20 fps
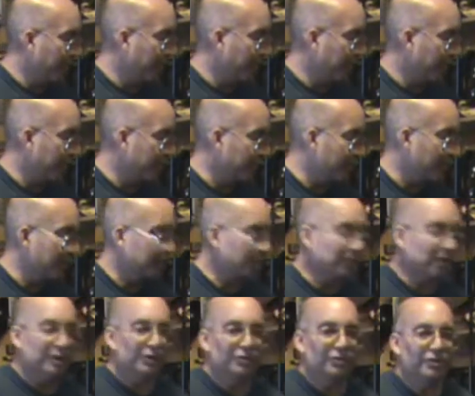
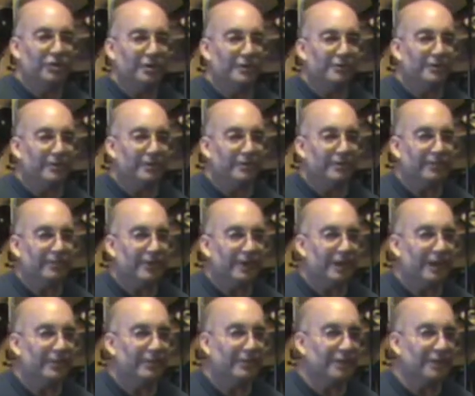especially on GR55.